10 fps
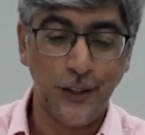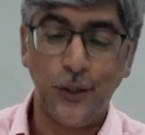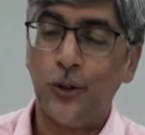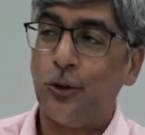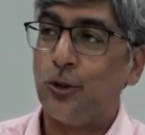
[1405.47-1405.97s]

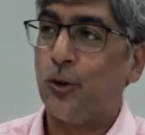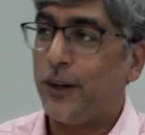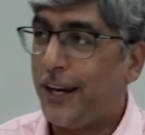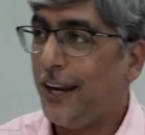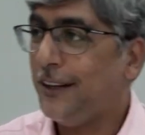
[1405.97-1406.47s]
So
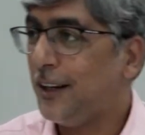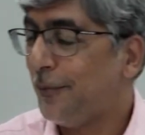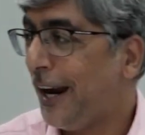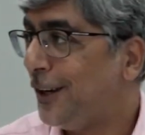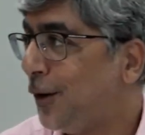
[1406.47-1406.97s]
again, the
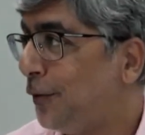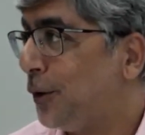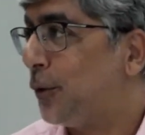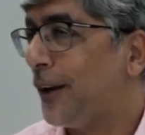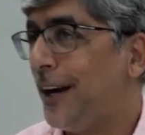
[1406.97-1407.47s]
reminder of the
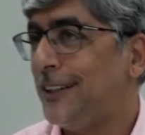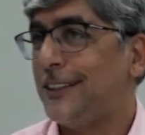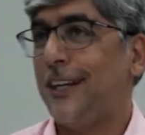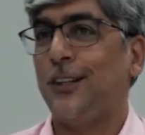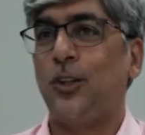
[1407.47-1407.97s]
Quran is
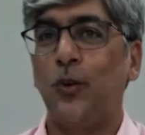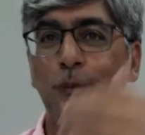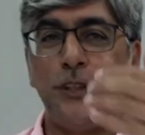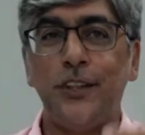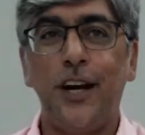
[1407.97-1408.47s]
that you will be
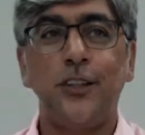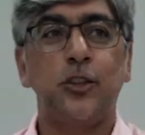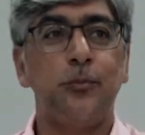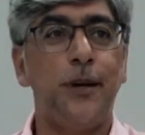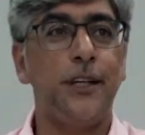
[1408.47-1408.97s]
judged
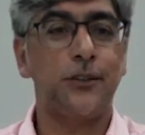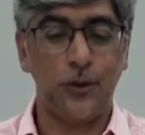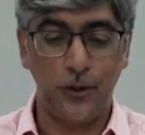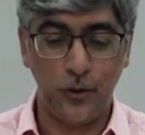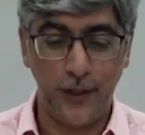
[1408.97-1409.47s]
based on
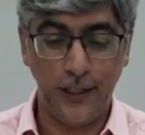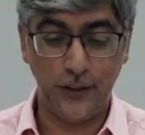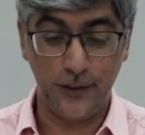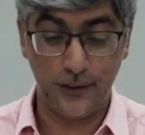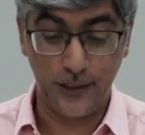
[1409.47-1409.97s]
your
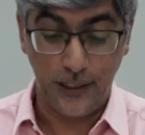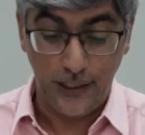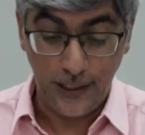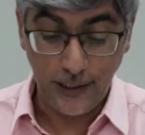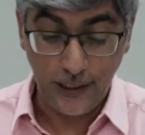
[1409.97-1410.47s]
actions.
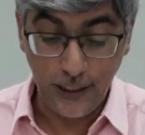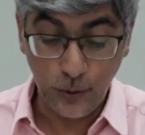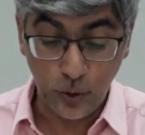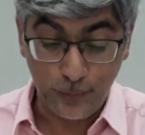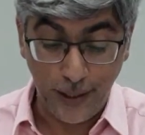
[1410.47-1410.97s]
Then he
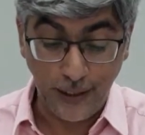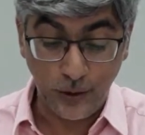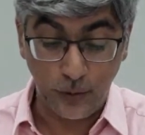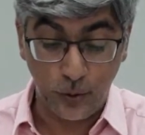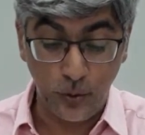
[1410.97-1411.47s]
whose balance
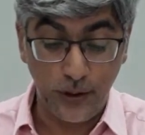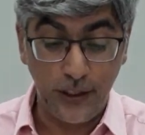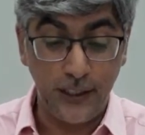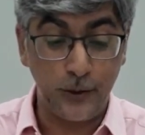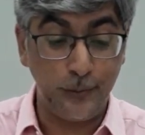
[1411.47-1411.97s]
of good
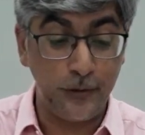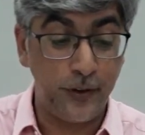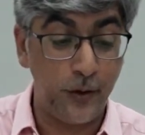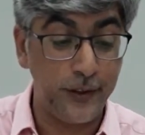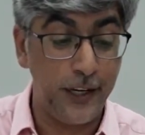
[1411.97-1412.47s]
deeds will be
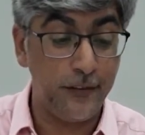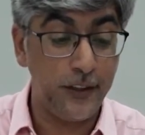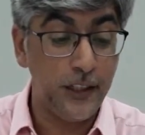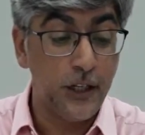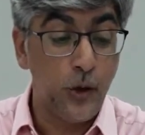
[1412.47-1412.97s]
found
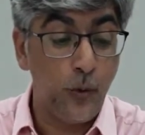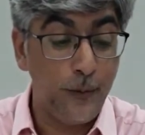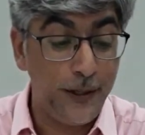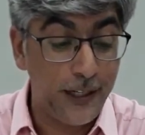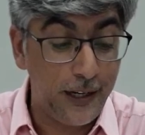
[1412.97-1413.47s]
heavy will
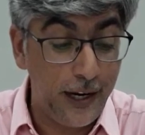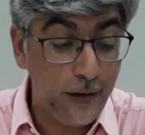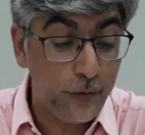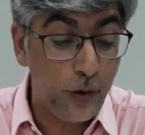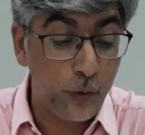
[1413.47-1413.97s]
be in a
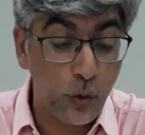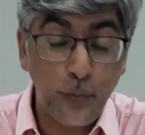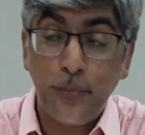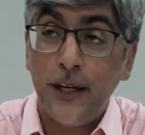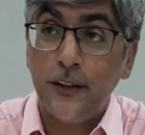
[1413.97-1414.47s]
life of good
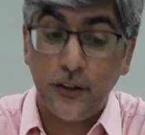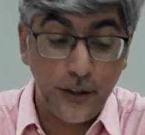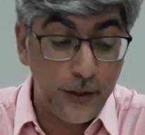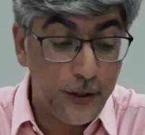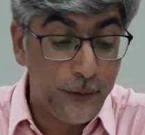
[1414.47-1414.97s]

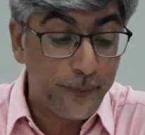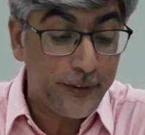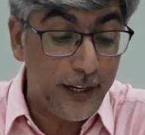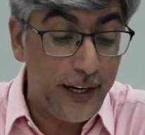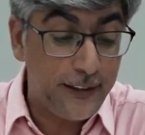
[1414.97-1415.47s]
pleasure
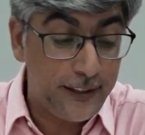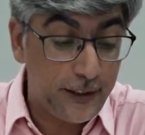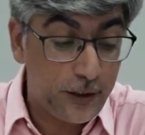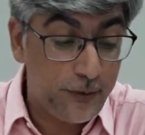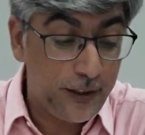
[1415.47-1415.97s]
and
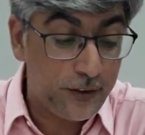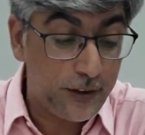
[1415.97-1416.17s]
satisfaction.